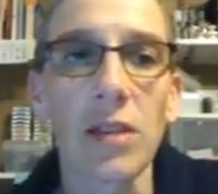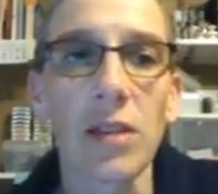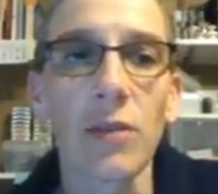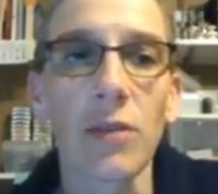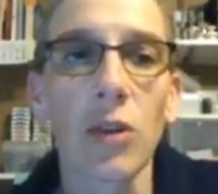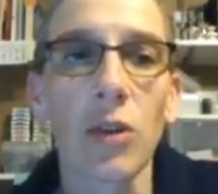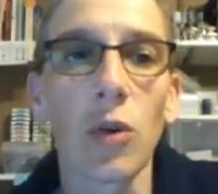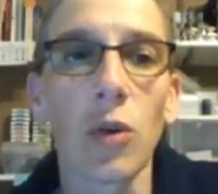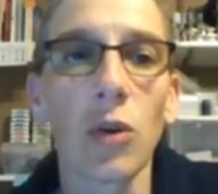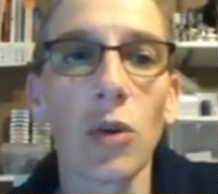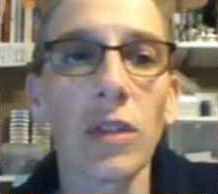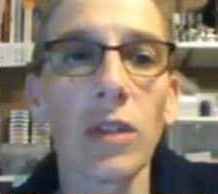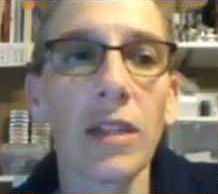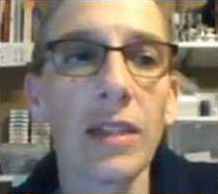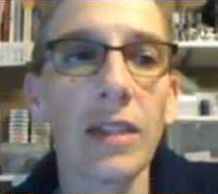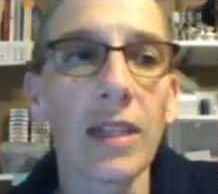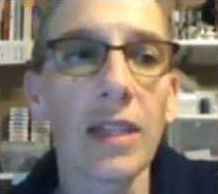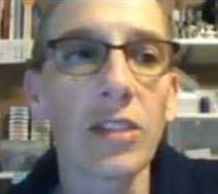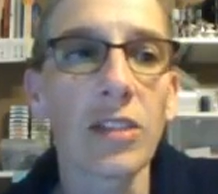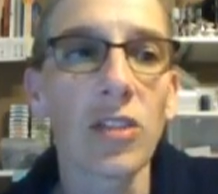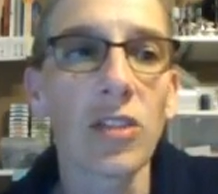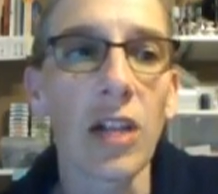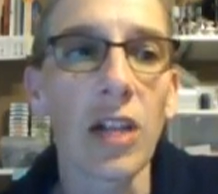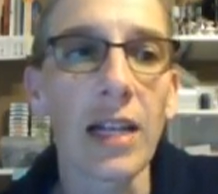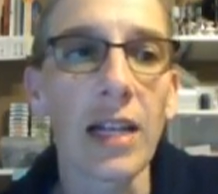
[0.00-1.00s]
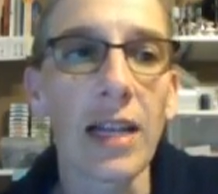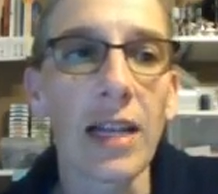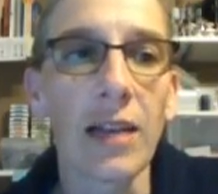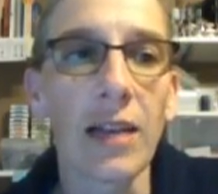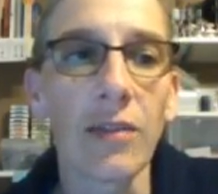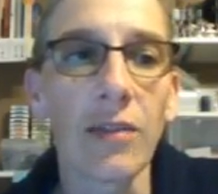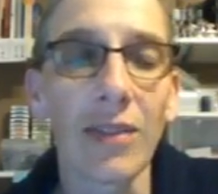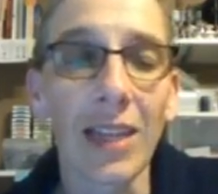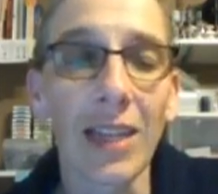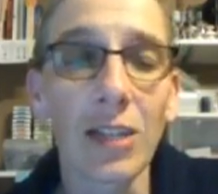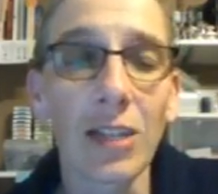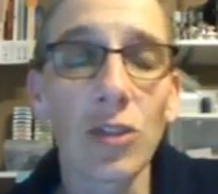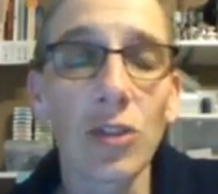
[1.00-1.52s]
They record the
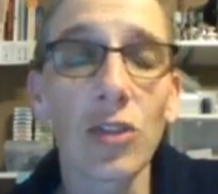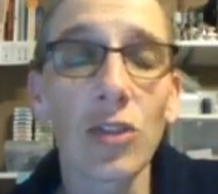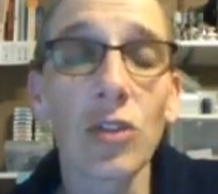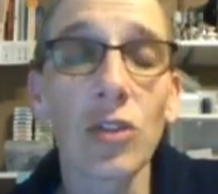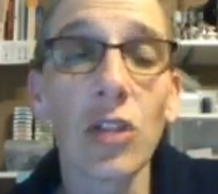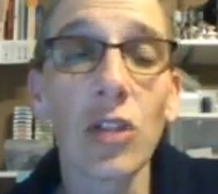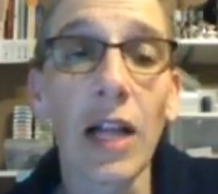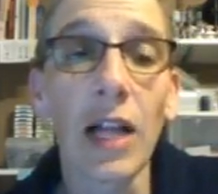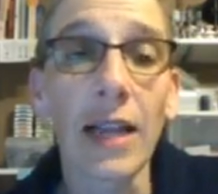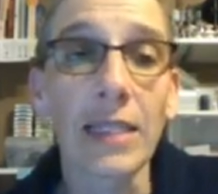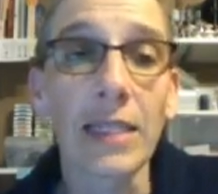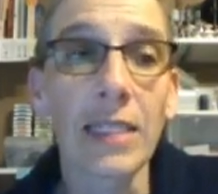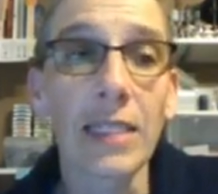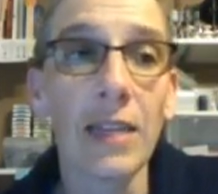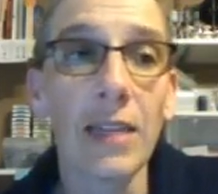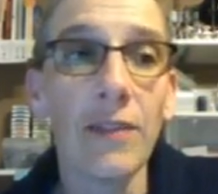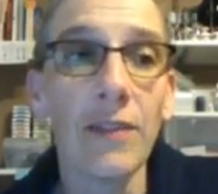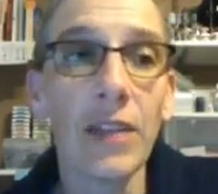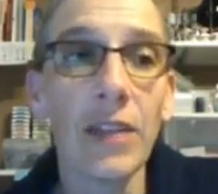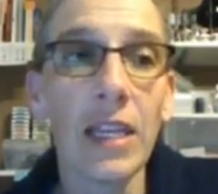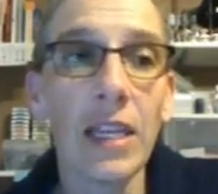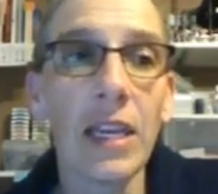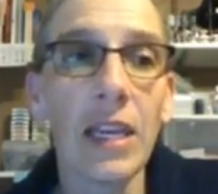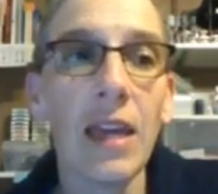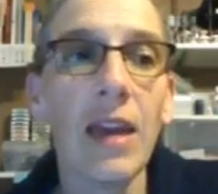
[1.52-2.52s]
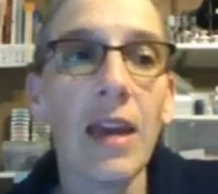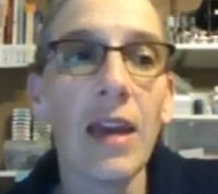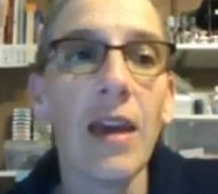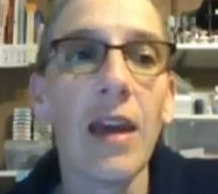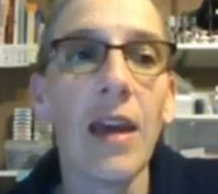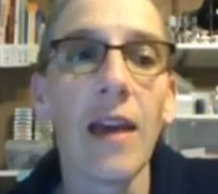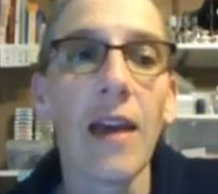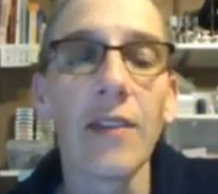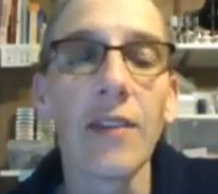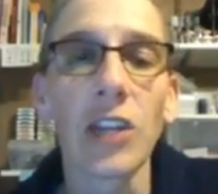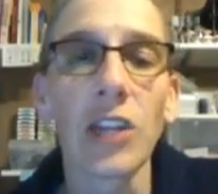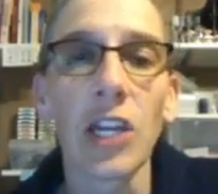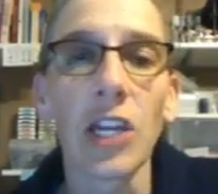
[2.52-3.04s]
electrical activity
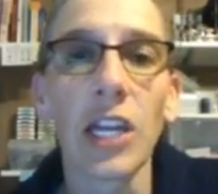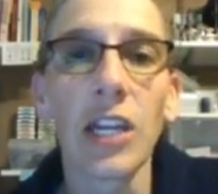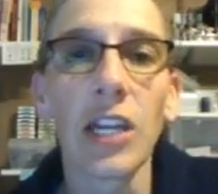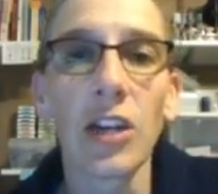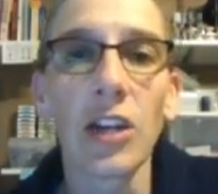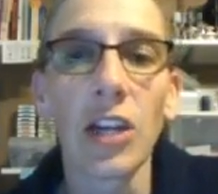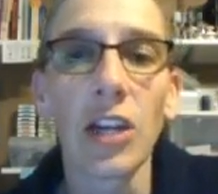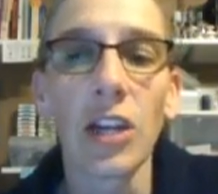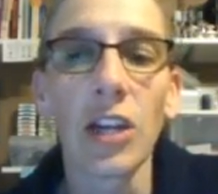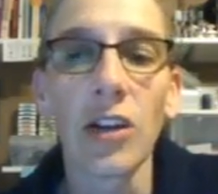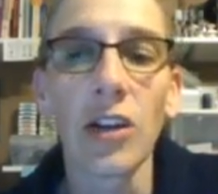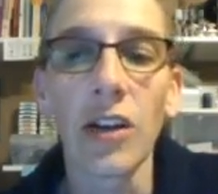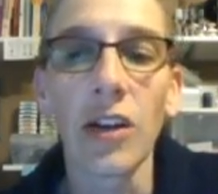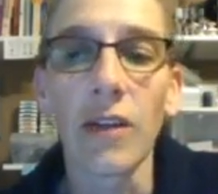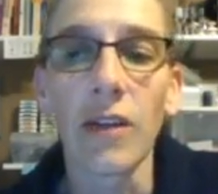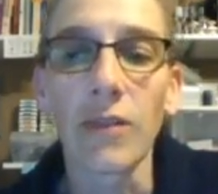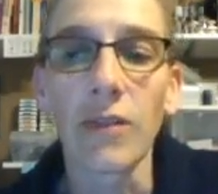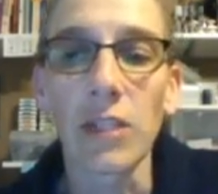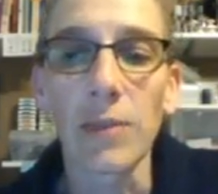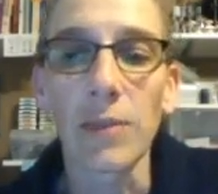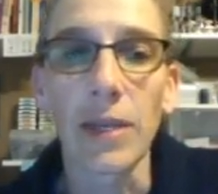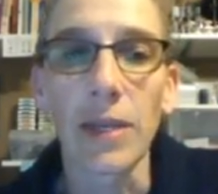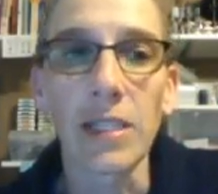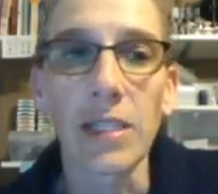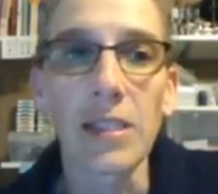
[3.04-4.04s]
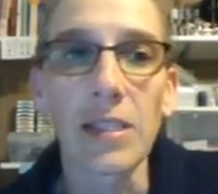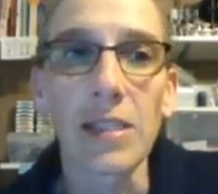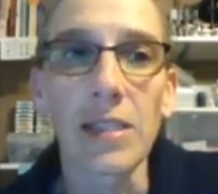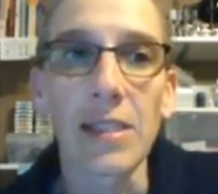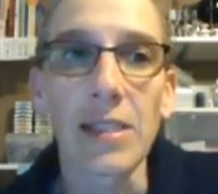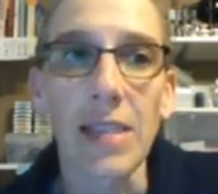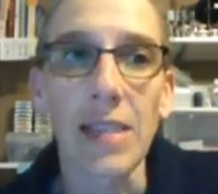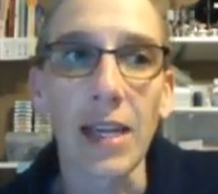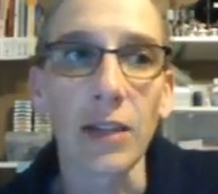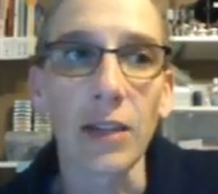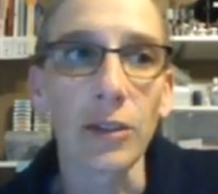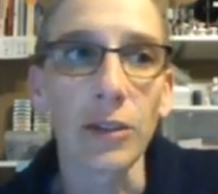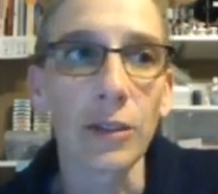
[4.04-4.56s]
of their inner ear in response to
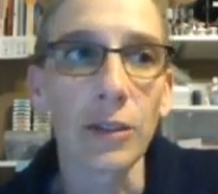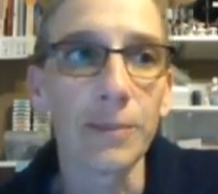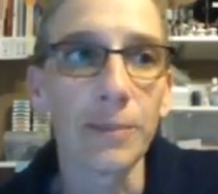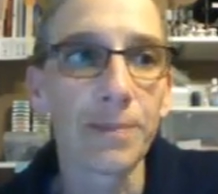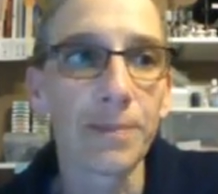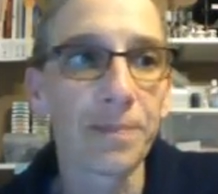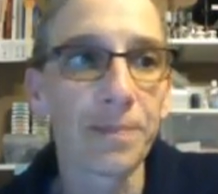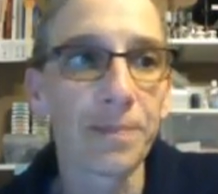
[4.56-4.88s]
sound.